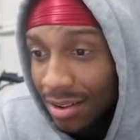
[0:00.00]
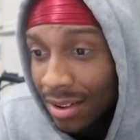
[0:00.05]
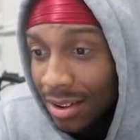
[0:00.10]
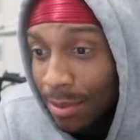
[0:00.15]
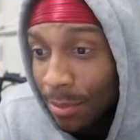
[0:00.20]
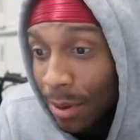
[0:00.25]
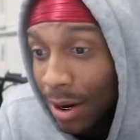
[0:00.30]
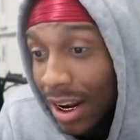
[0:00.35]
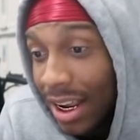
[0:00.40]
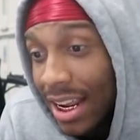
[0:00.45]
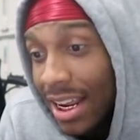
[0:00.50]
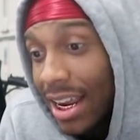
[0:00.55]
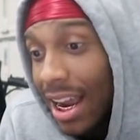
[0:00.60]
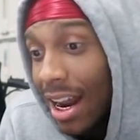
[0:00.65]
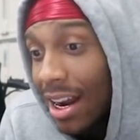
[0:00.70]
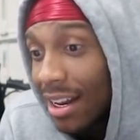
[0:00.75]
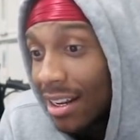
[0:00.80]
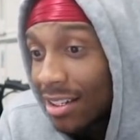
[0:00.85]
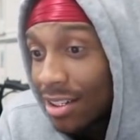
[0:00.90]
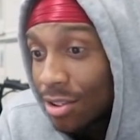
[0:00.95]
Look, bro, he
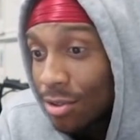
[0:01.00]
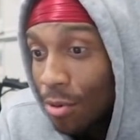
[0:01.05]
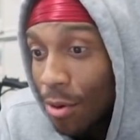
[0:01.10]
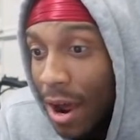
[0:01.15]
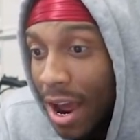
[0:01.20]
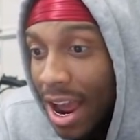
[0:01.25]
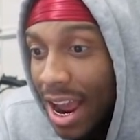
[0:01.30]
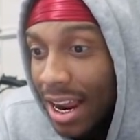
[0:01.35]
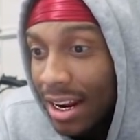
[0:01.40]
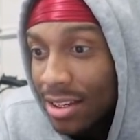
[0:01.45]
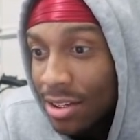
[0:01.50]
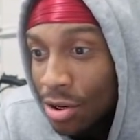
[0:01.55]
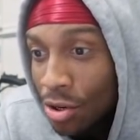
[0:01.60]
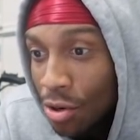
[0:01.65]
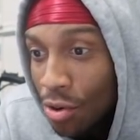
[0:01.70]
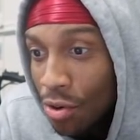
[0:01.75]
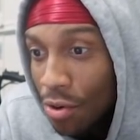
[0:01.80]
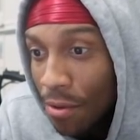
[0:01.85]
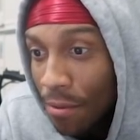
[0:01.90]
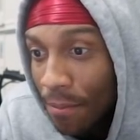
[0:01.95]
got that swag
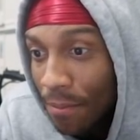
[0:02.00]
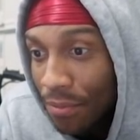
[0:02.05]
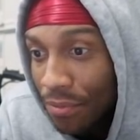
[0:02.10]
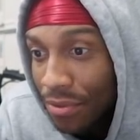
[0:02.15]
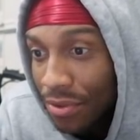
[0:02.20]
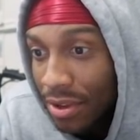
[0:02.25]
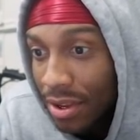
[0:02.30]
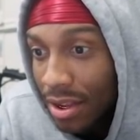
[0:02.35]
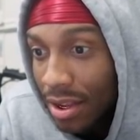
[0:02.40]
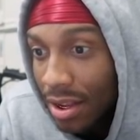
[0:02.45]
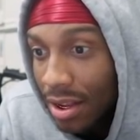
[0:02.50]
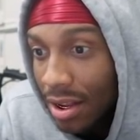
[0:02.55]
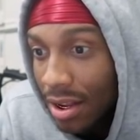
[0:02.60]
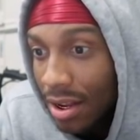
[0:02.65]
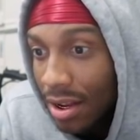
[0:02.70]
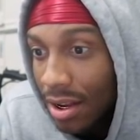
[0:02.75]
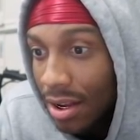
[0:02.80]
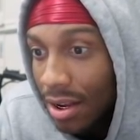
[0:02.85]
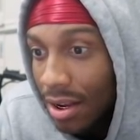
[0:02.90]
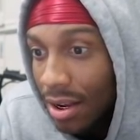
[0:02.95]
too.
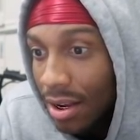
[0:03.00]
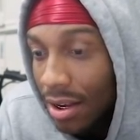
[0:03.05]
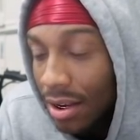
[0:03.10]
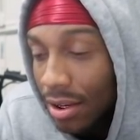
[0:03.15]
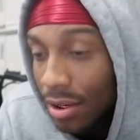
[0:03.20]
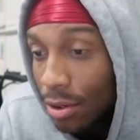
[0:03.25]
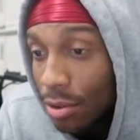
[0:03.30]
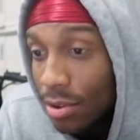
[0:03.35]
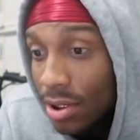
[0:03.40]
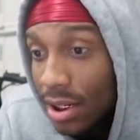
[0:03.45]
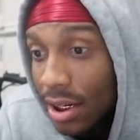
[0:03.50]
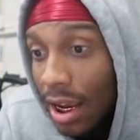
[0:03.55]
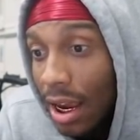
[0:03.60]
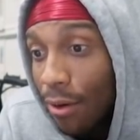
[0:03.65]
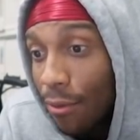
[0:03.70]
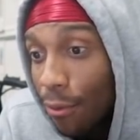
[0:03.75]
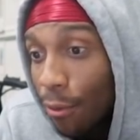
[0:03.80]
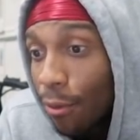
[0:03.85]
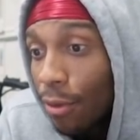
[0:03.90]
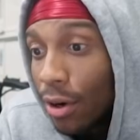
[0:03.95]

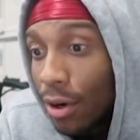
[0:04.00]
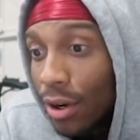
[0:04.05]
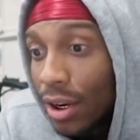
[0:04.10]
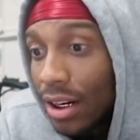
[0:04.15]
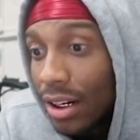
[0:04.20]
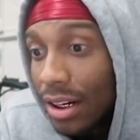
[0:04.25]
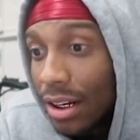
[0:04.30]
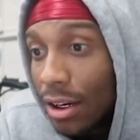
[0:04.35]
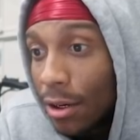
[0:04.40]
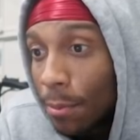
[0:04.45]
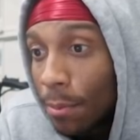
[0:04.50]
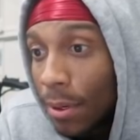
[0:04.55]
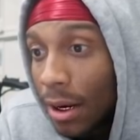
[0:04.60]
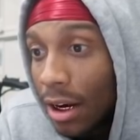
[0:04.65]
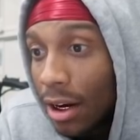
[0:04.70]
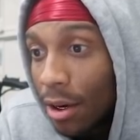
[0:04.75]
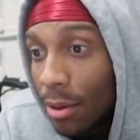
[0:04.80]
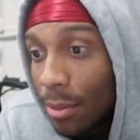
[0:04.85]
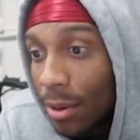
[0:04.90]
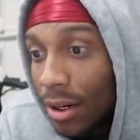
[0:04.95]
UCF for real getting a good
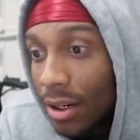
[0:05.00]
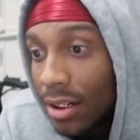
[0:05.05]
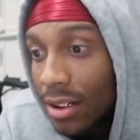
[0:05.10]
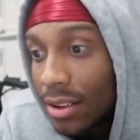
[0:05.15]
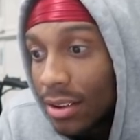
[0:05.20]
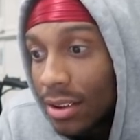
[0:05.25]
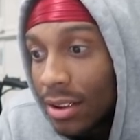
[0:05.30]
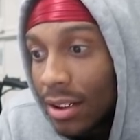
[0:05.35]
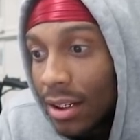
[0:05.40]
player, bro.